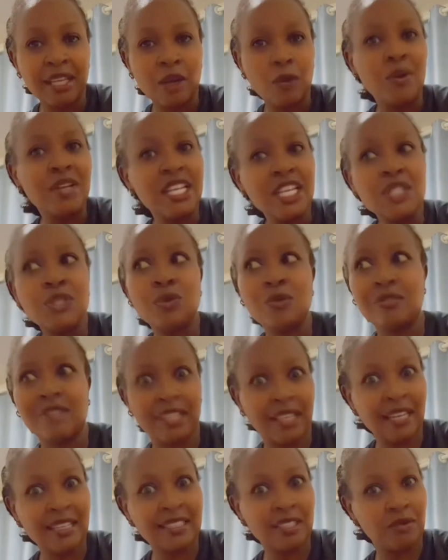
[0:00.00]
We need to
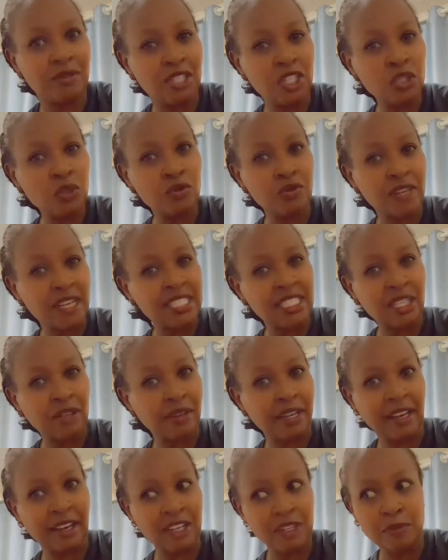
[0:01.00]
get, we need to raise
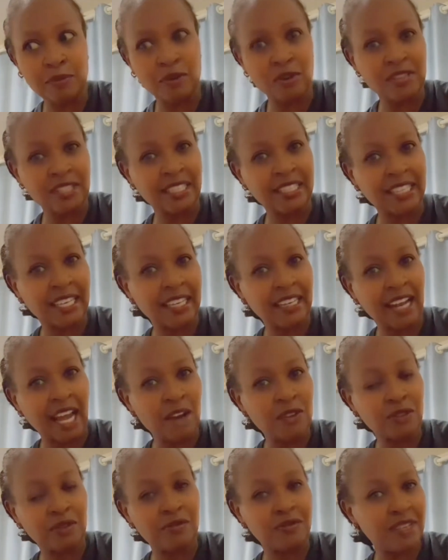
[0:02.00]
our eyebrows and get
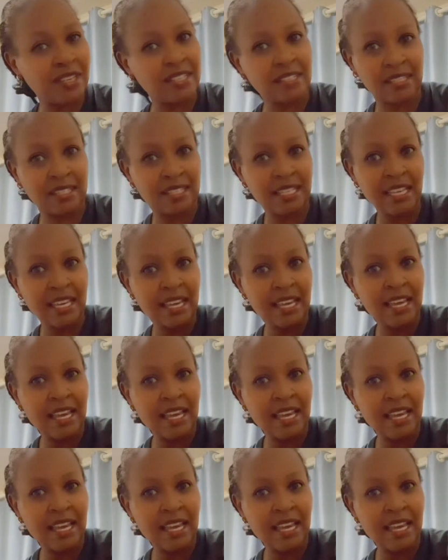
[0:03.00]
out of this.